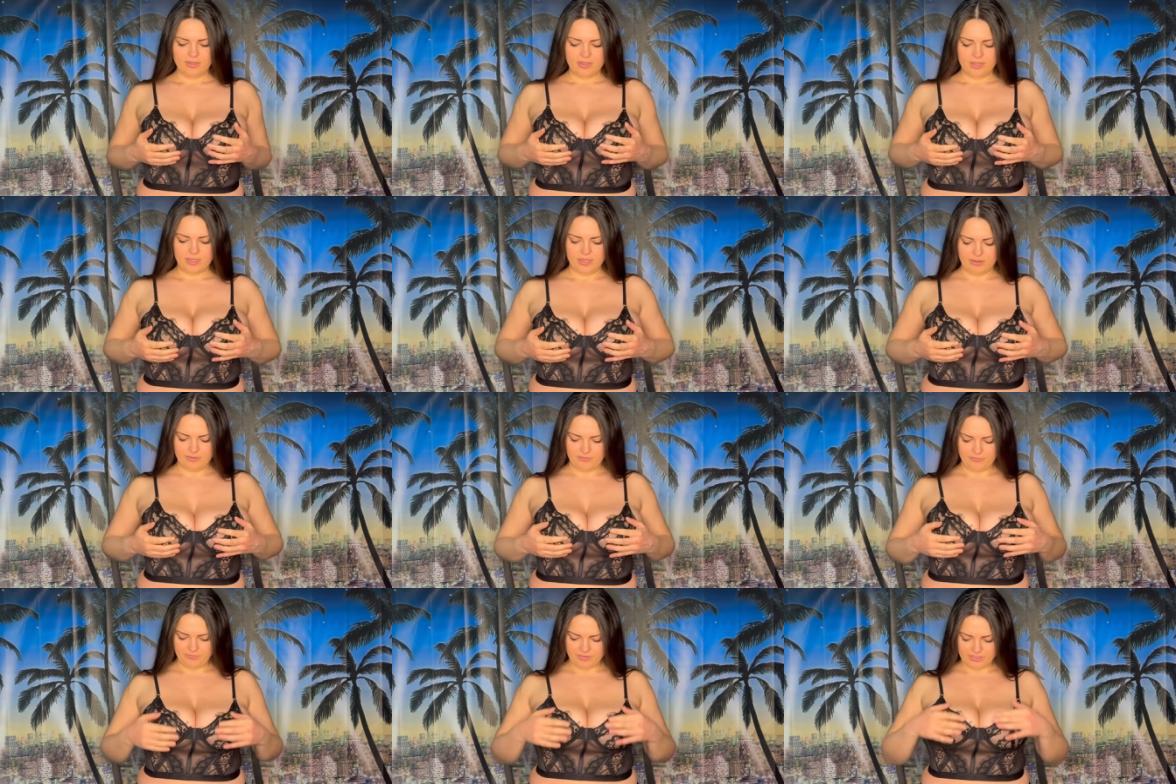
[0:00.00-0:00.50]

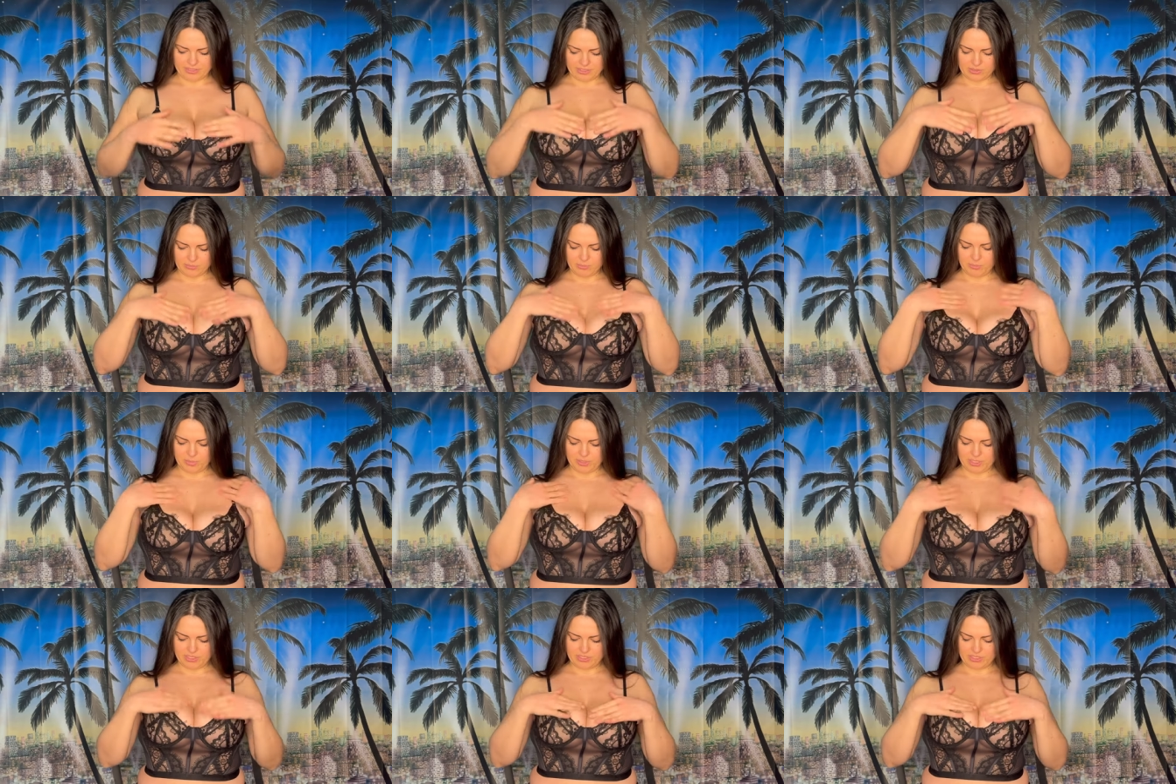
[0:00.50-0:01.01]
It fits a
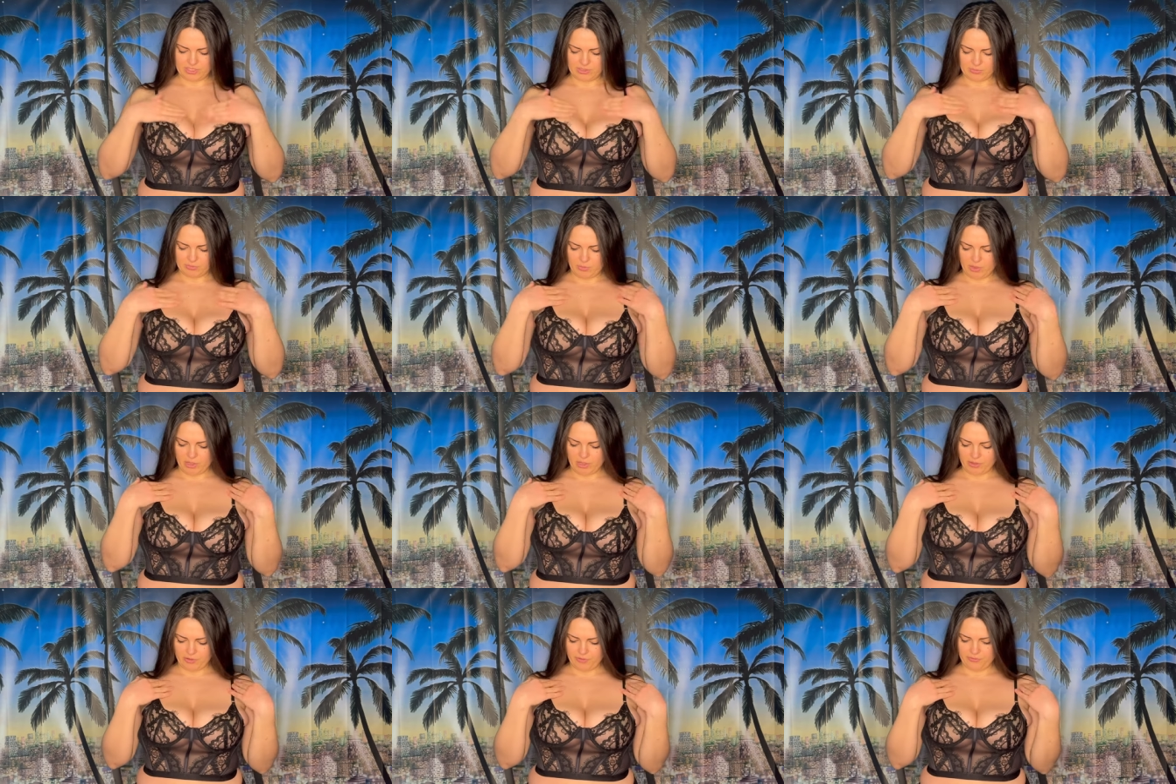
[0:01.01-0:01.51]
bit
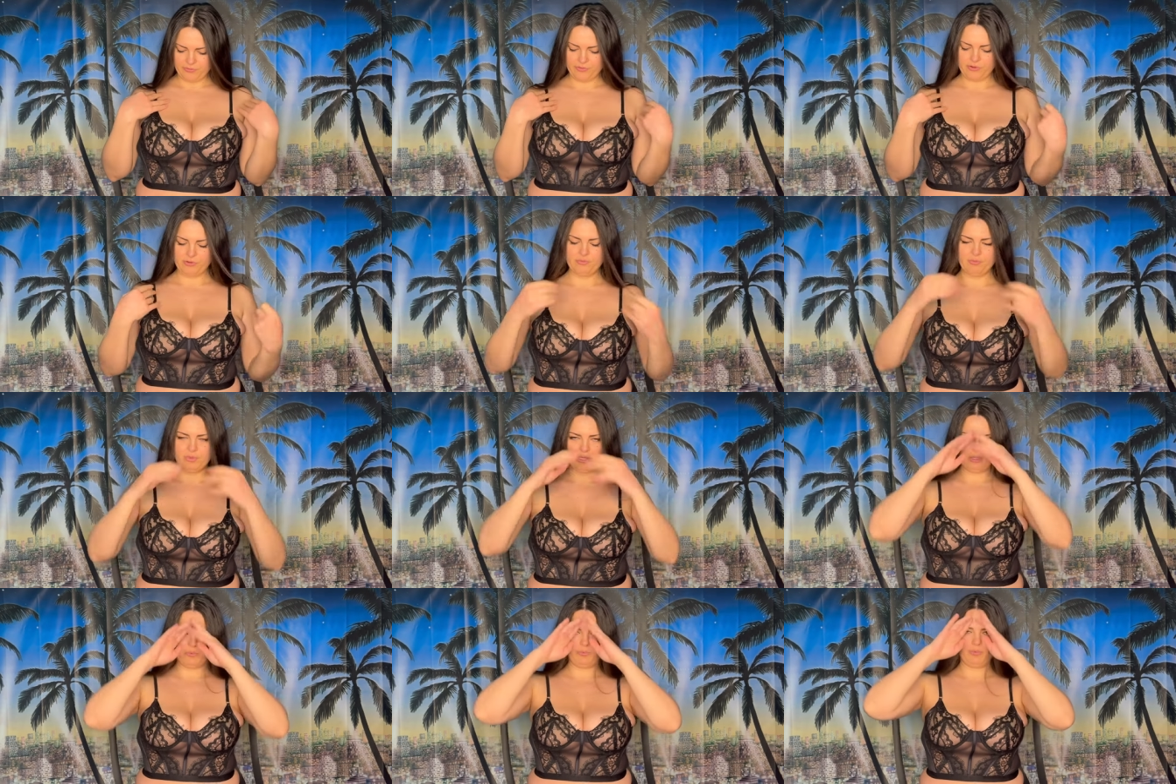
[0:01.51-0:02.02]
small for
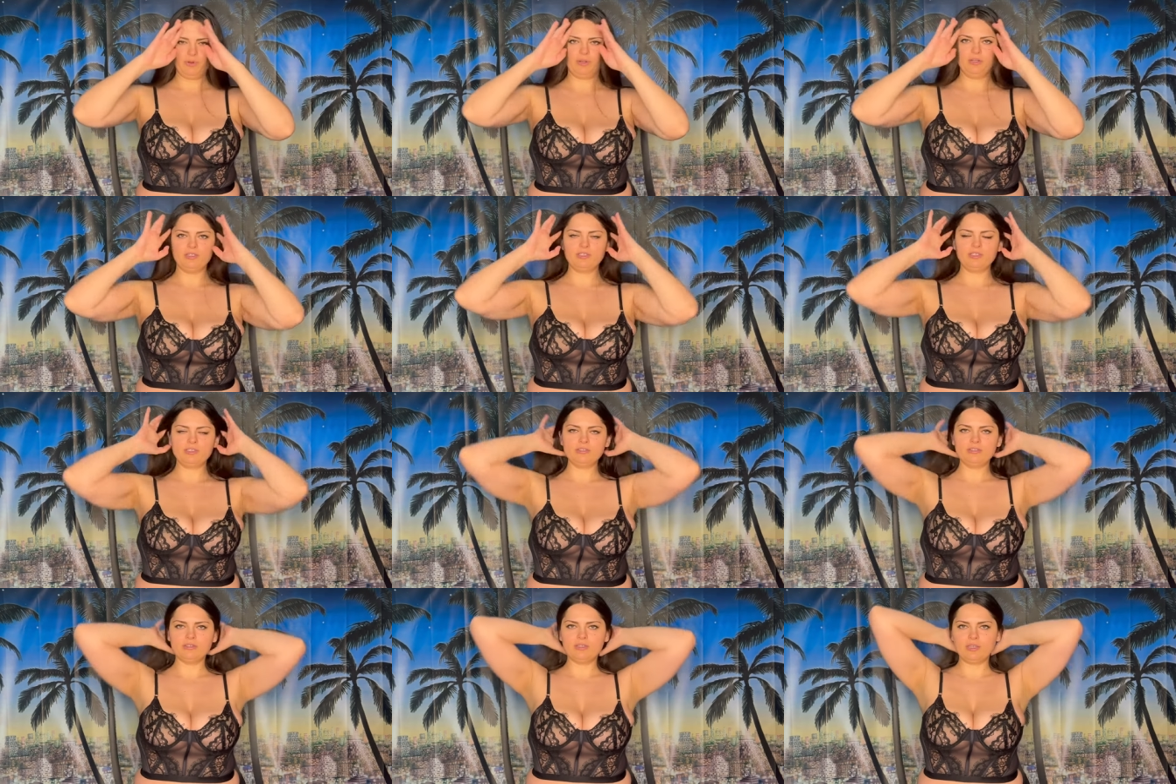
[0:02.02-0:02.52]
me
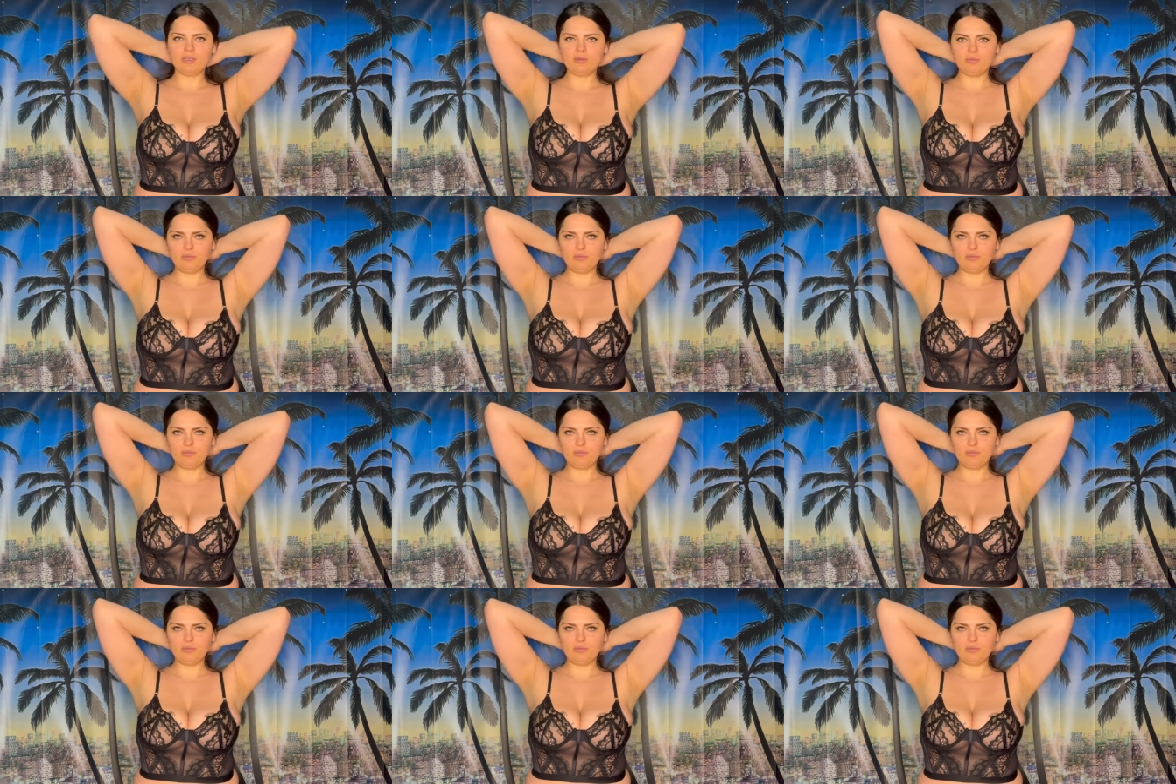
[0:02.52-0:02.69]
personally,